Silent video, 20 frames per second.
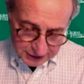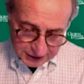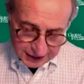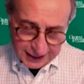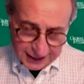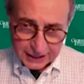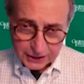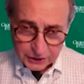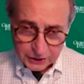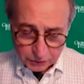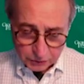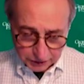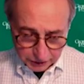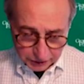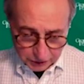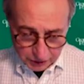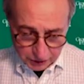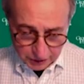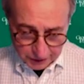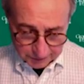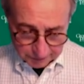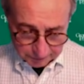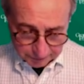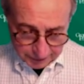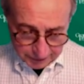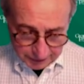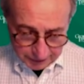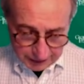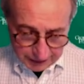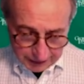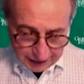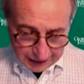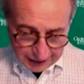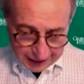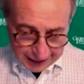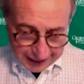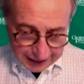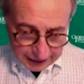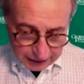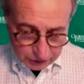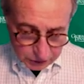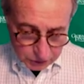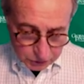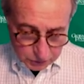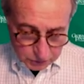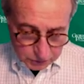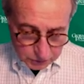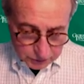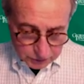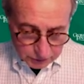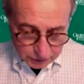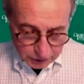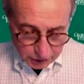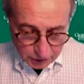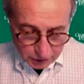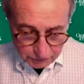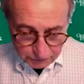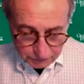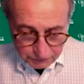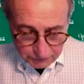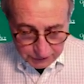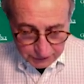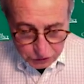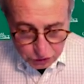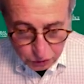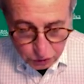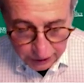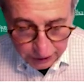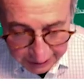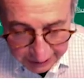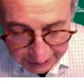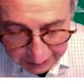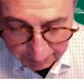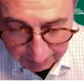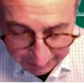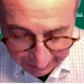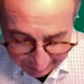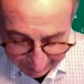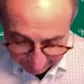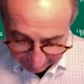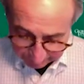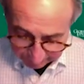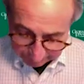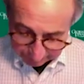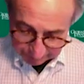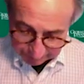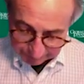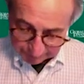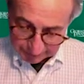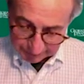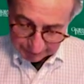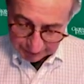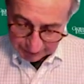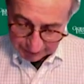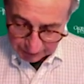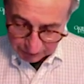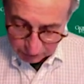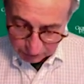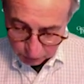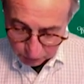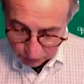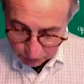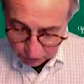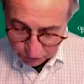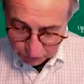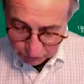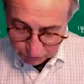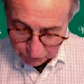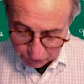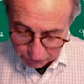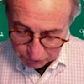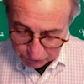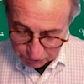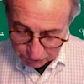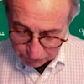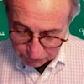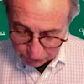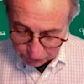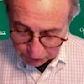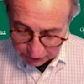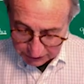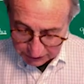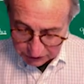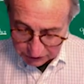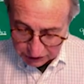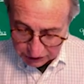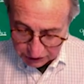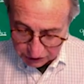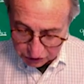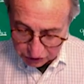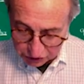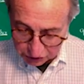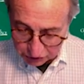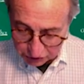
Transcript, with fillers: category are Anglo Gulf Trade Bank, the world's first fully digital